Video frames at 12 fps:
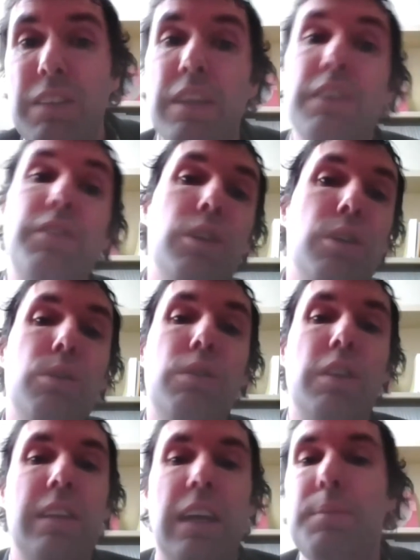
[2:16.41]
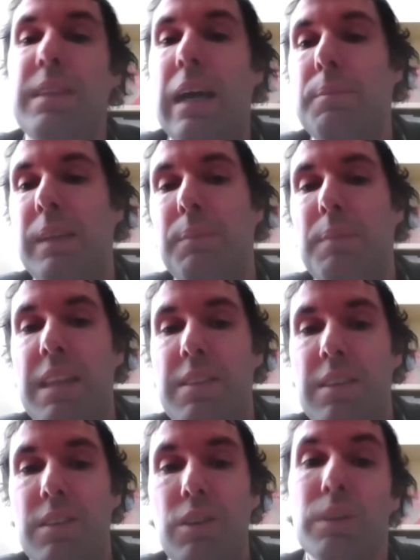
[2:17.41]
And even if you use a time sampling
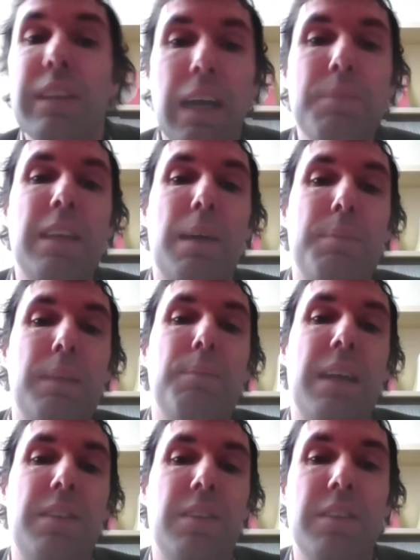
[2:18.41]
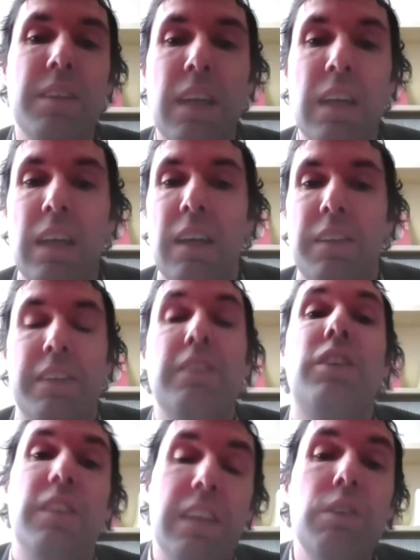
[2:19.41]
method, time sampling methods,
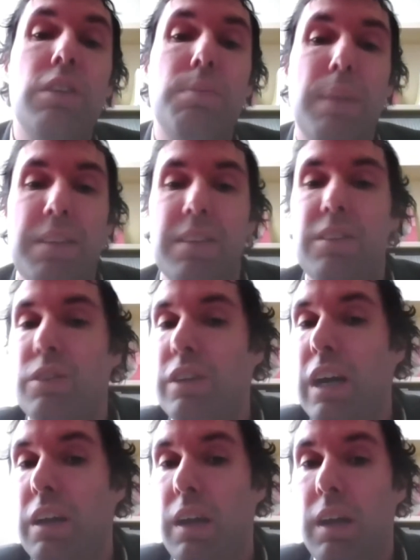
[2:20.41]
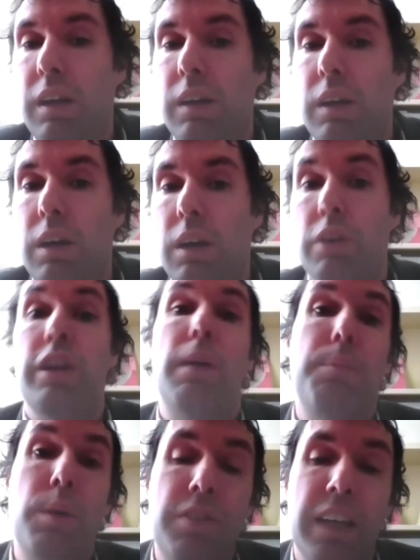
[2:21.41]
discontinuous methods are
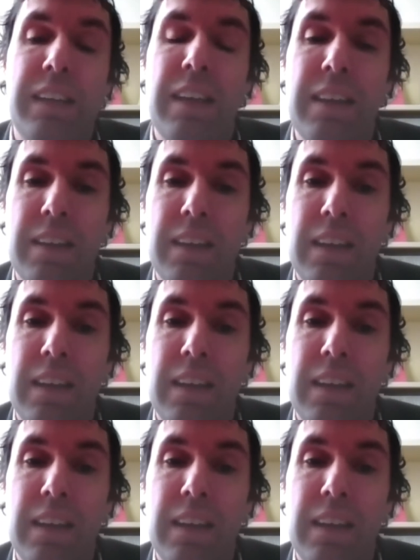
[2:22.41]
not perfect.